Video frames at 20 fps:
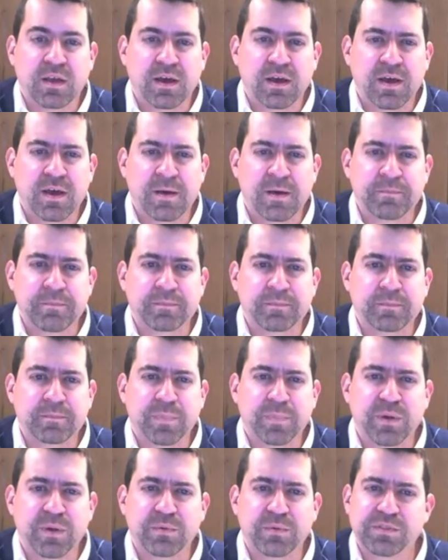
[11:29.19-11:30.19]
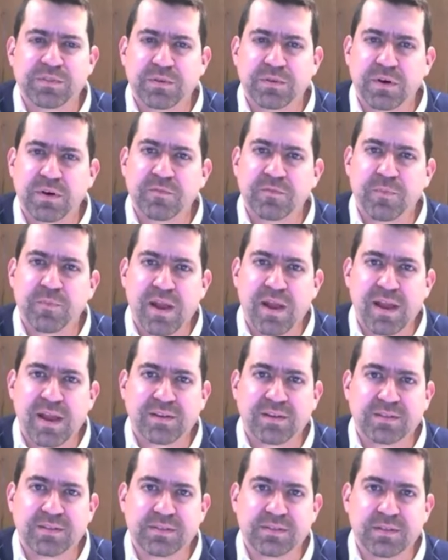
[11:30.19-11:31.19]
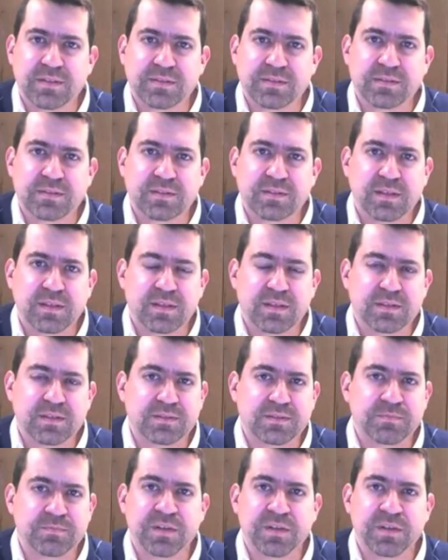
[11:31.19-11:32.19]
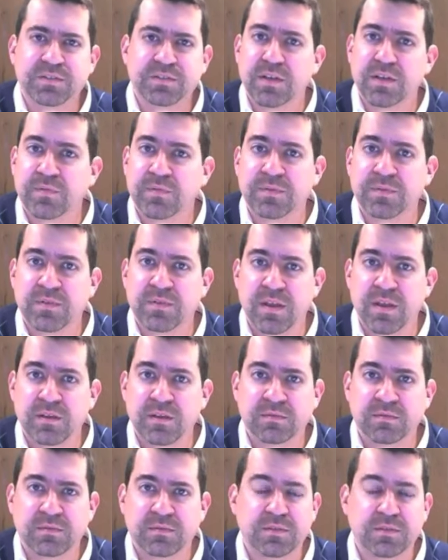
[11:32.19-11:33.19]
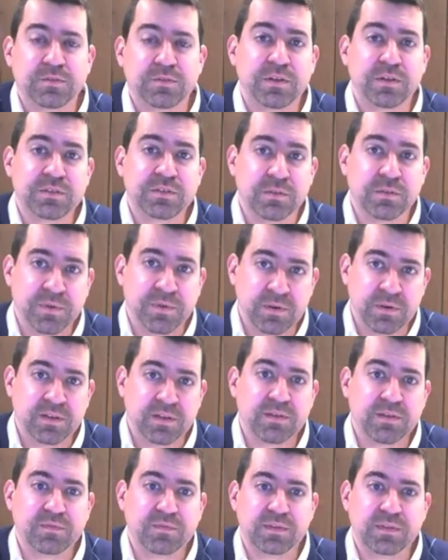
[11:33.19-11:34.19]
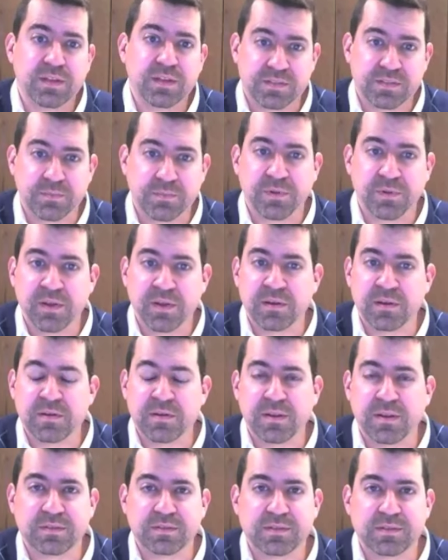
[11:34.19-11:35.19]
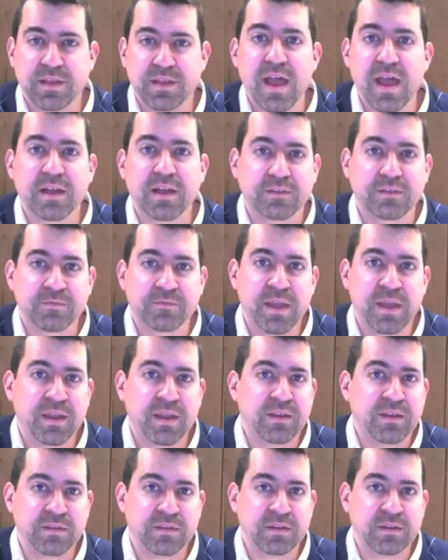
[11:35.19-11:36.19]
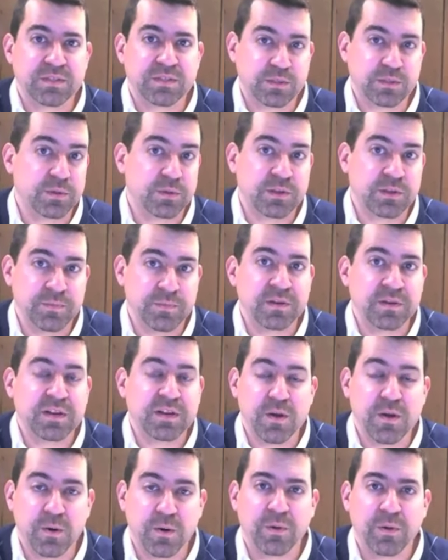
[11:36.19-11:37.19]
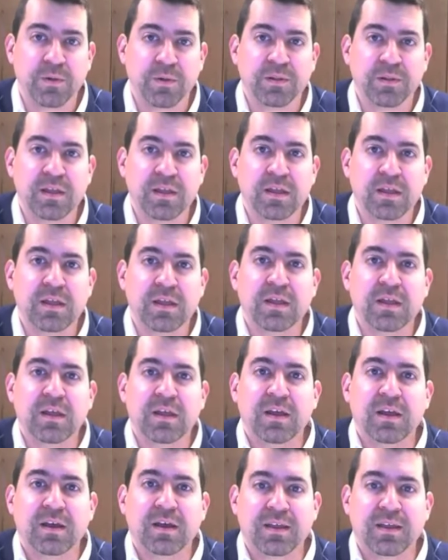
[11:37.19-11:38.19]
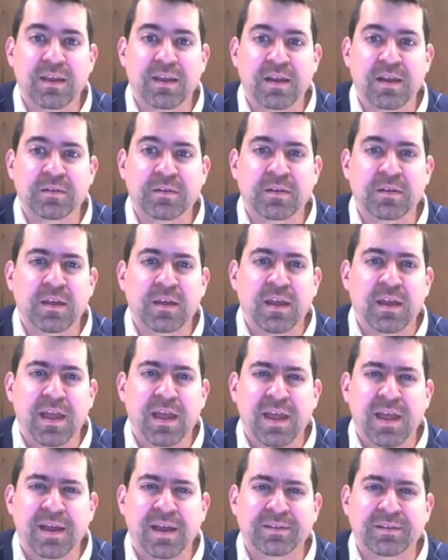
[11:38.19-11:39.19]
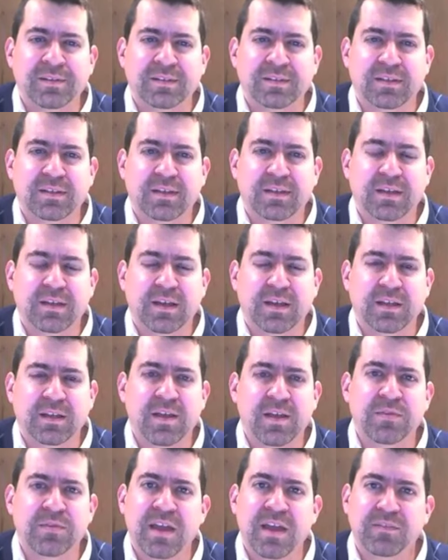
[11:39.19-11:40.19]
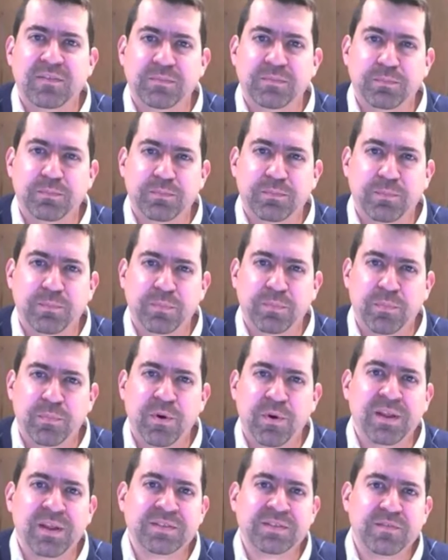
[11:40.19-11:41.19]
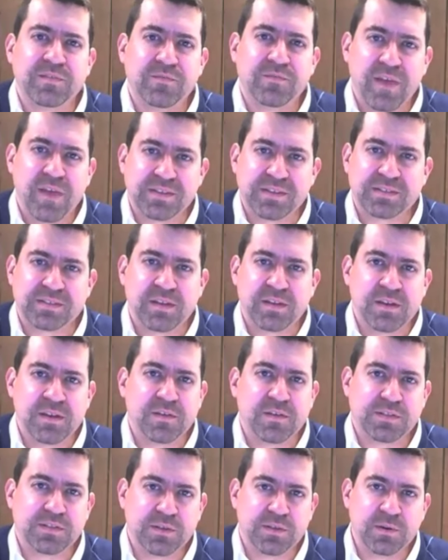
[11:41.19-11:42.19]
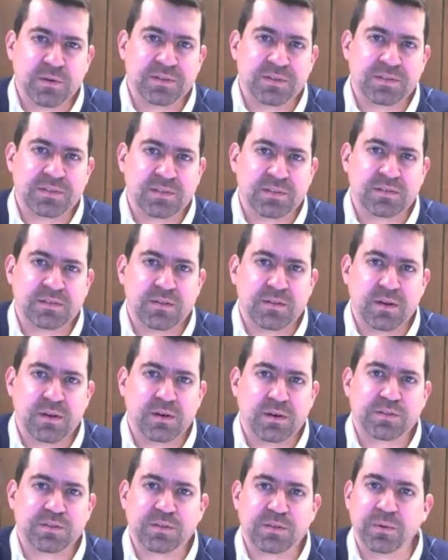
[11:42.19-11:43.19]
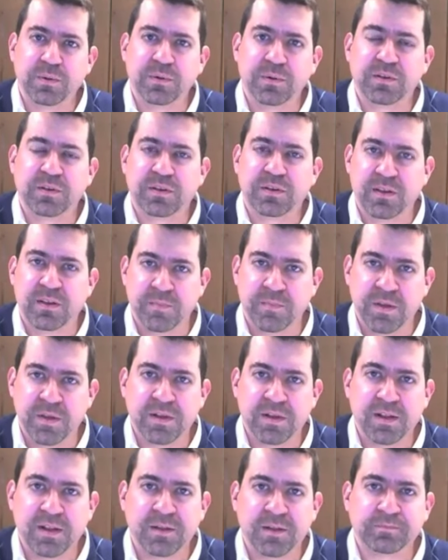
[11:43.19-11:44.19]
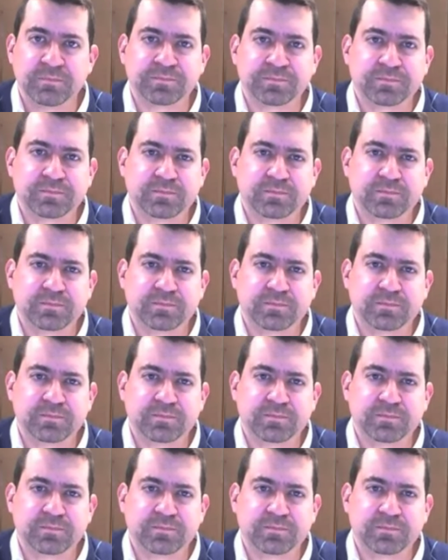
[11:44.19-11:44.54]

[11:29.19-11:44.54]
But restorative practice is much different than the traditional punitive discipline. It's the act of making the school community whole again. And again, that brings a vesting of students into their school community.